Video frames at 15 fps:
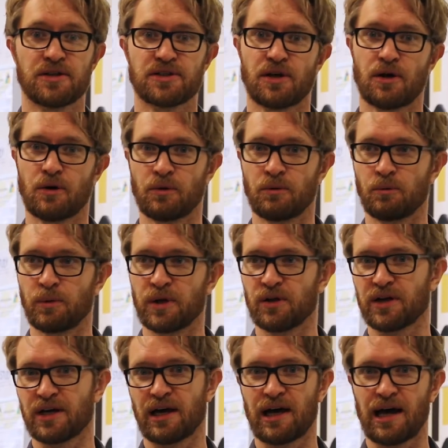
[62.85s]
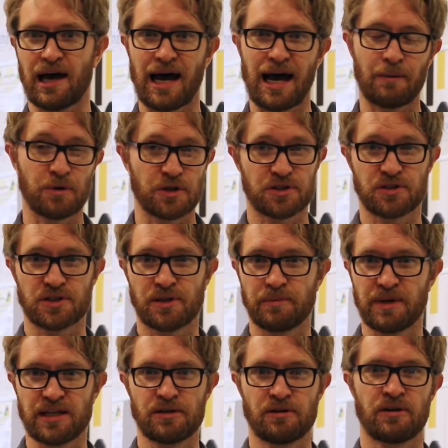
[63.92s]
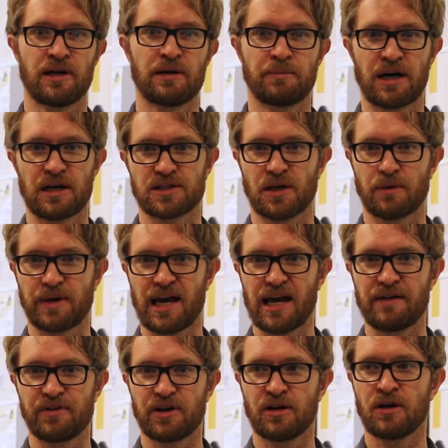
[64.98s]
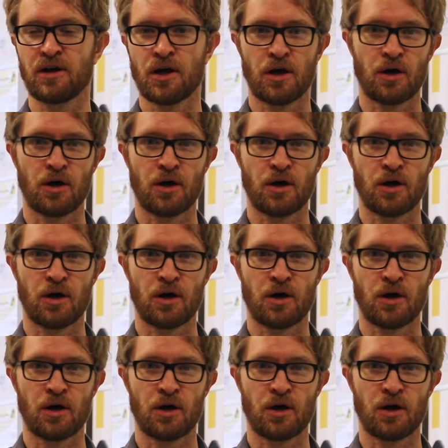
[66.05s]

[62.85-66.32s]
So we look at how much does the media impact our behaviour.